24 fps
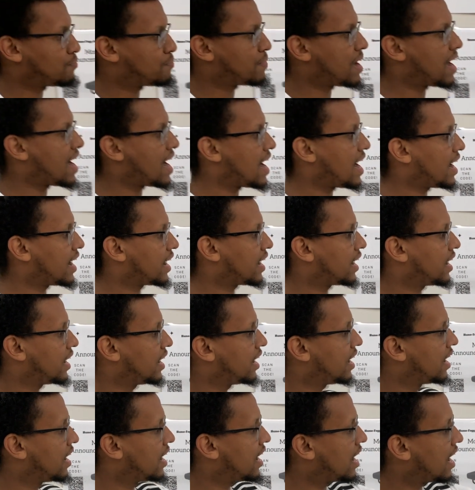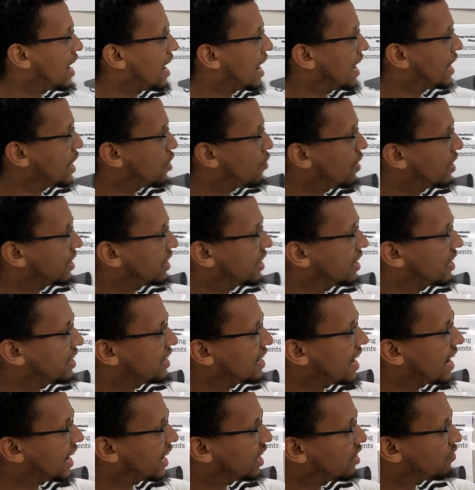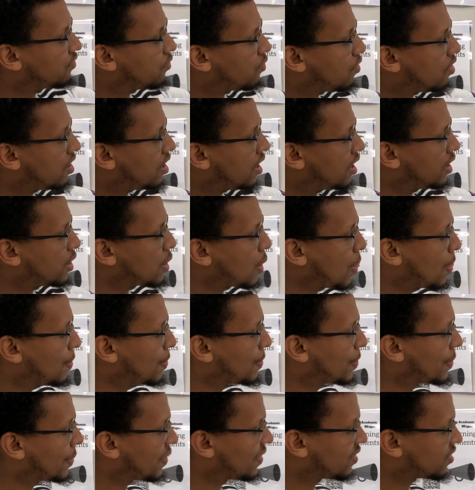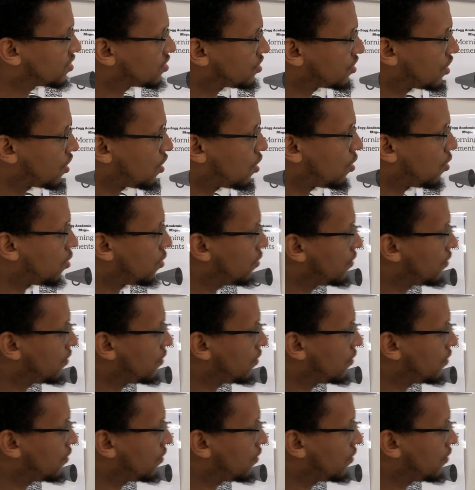back. I know I need a -1, so